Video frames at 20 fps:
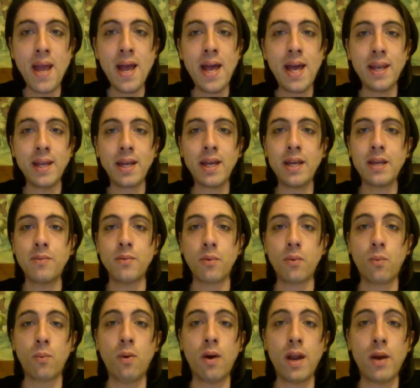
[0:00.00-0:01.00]
And again,
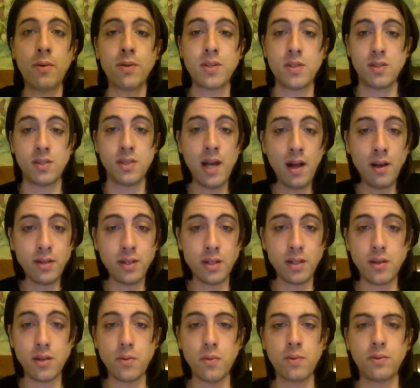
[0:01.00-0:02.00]
what I was
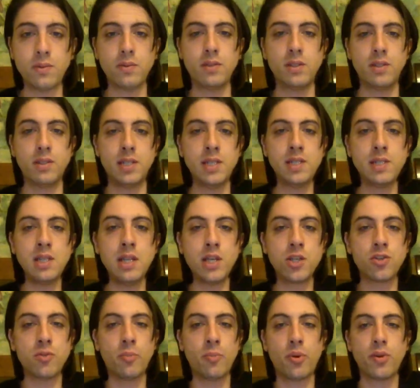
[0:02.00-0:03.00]
telling you, the
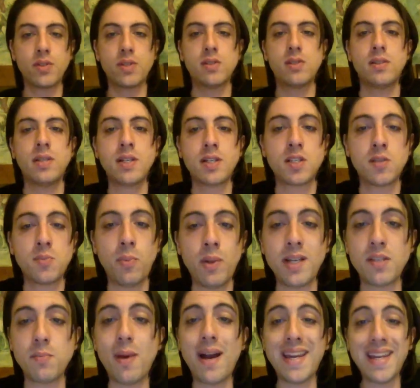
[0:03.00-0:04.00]
distillation process takes
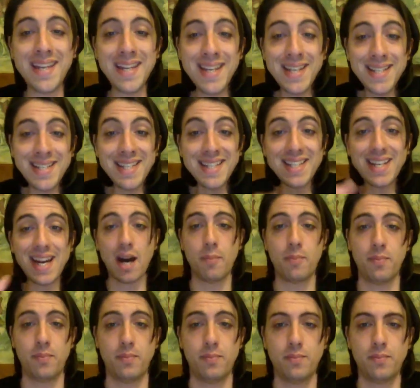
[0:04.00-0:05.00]
place by heating up